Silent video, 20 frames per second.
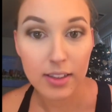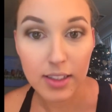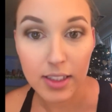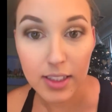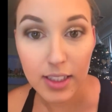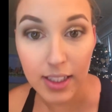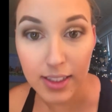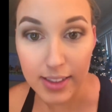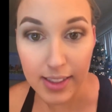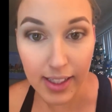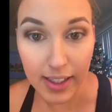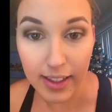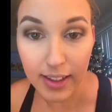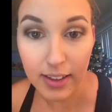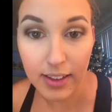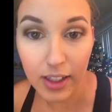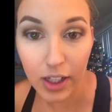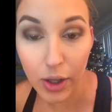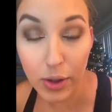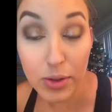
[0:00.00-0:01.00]
And that's it.
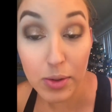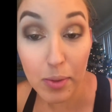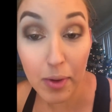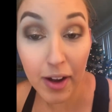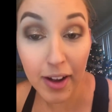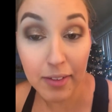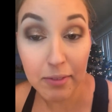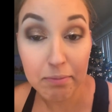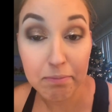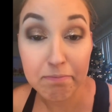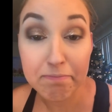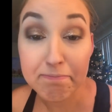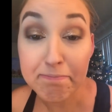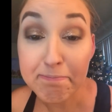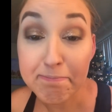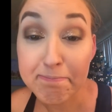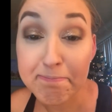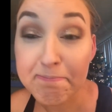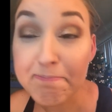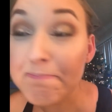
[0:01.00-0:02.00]
It goes away.
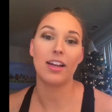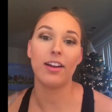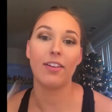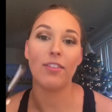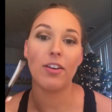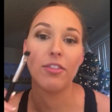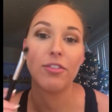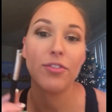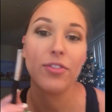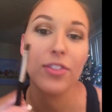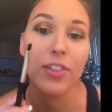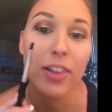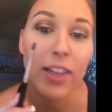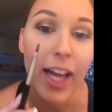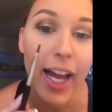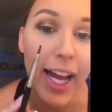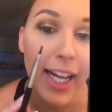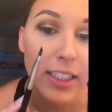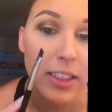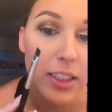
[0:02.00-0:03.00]
I have a
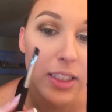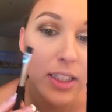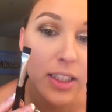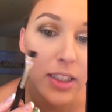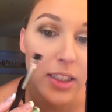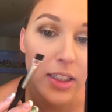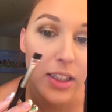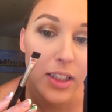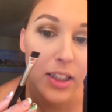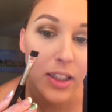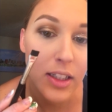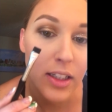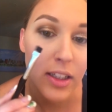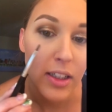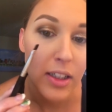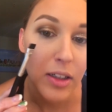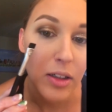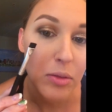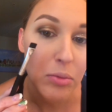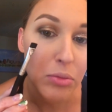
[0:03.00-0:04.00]
flat
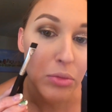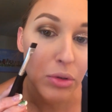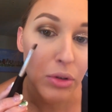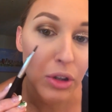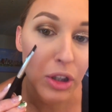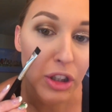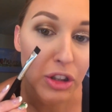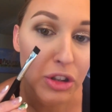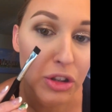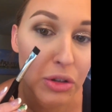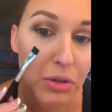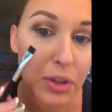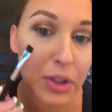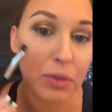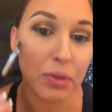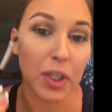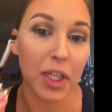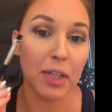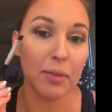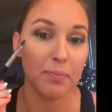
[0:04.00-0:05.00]

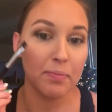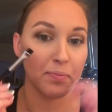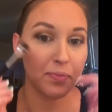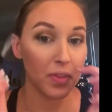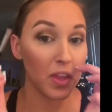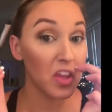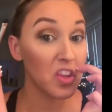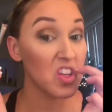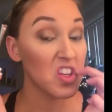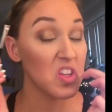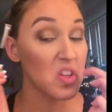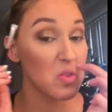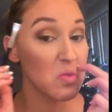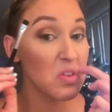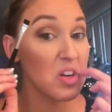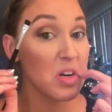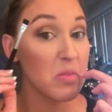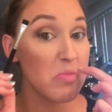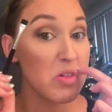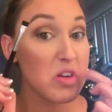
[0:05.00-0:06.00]
brush-a-rooney. And this is
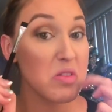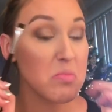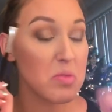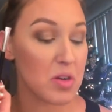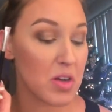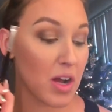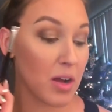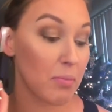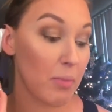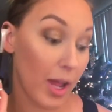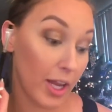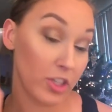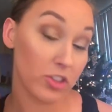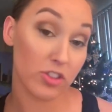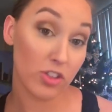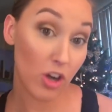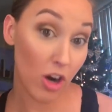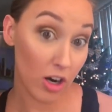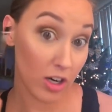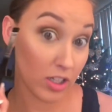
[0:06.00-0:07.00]
where I'm going to put on my
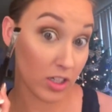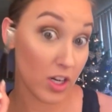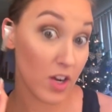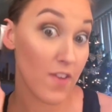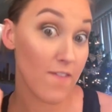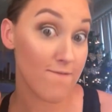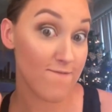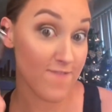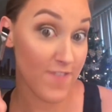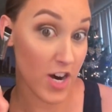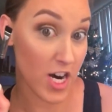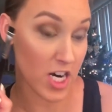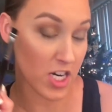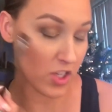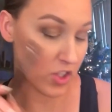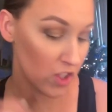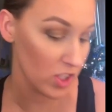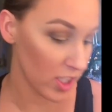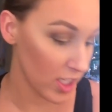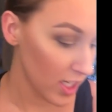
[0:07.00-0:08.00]
dark
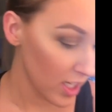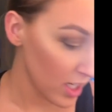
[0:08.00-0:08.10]
first.